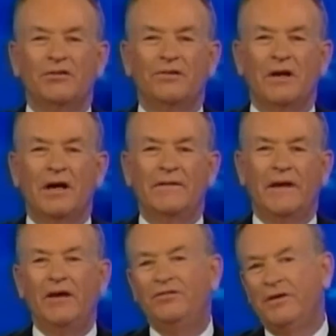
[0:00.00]
tonight.
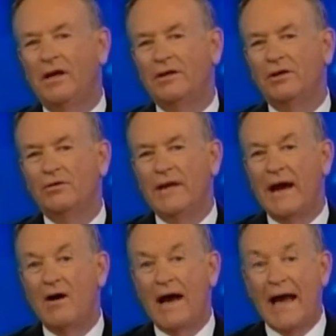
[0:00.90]
The ACLU
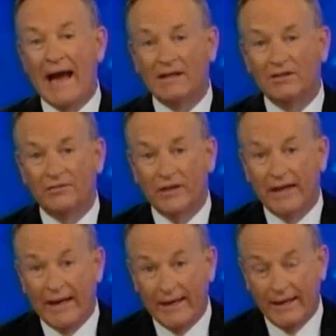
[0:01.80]
now
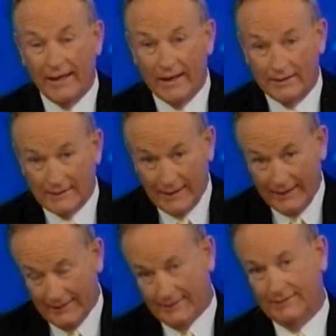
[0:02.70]
actively aiding
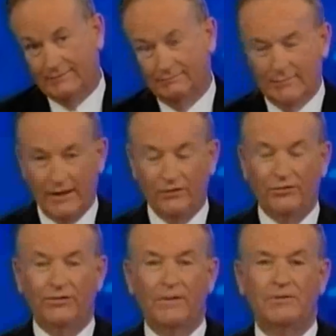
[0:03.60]
Al-Qaeda. That is
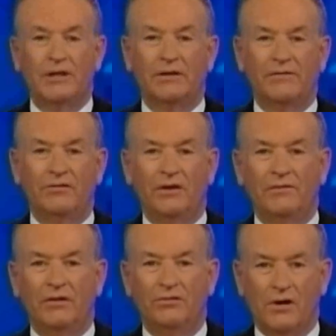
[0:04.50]
the subject of this
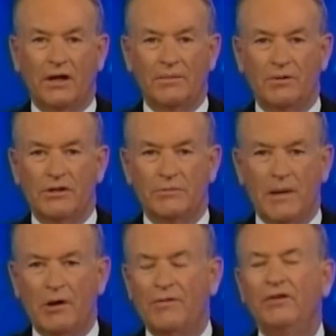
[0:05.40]
evening's Talking Points
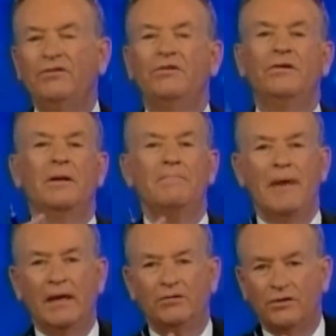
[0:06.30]
memo. This is an
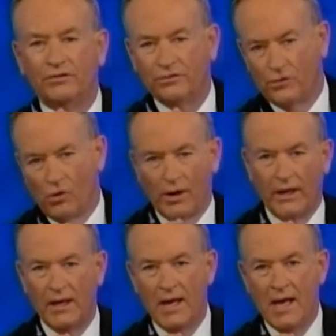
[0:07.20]
amazing
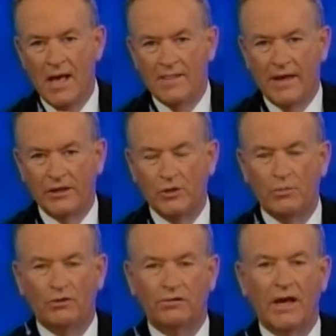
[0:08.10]
story that you
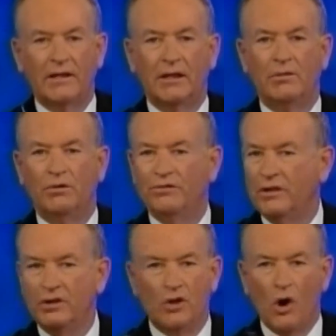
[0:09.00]
most likely will
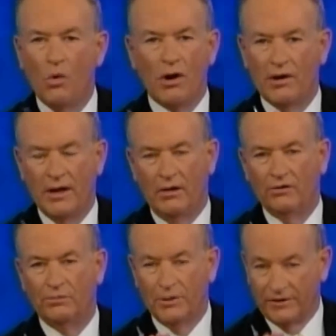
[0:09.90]
see nowhere
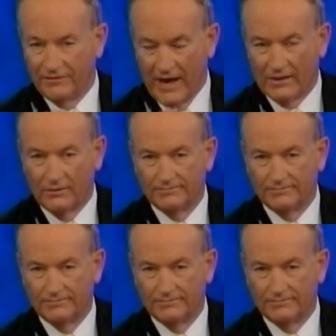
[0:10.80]
else but the factor.